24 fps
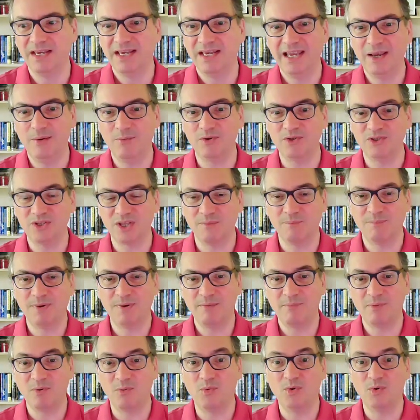It was that
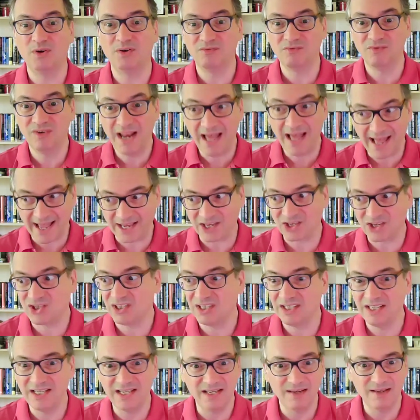people would
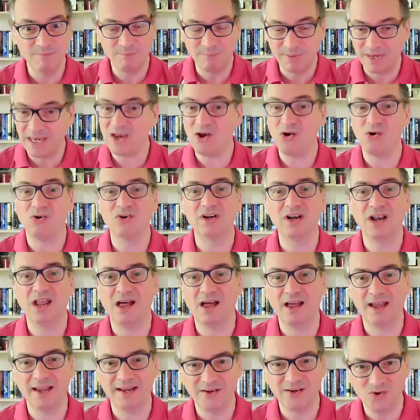actually be
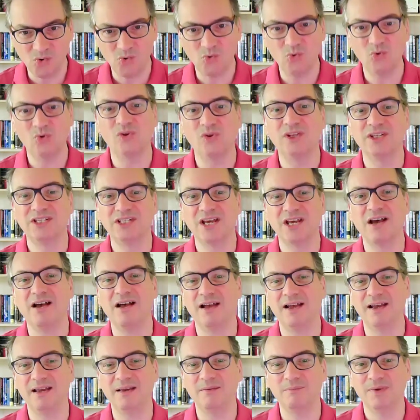online all the
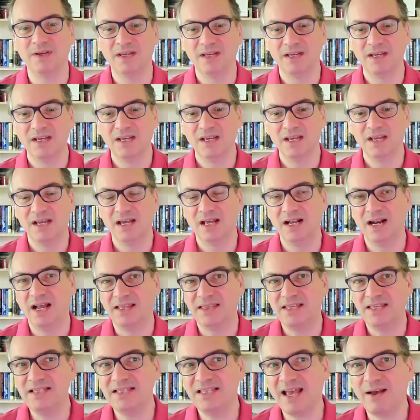time. And I
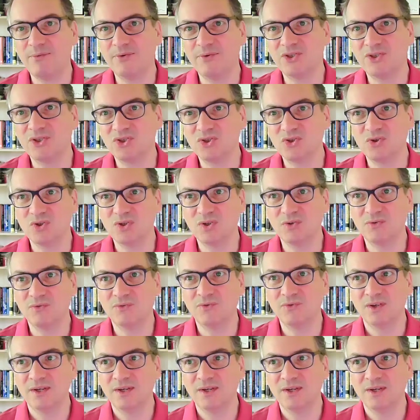think that was sort of,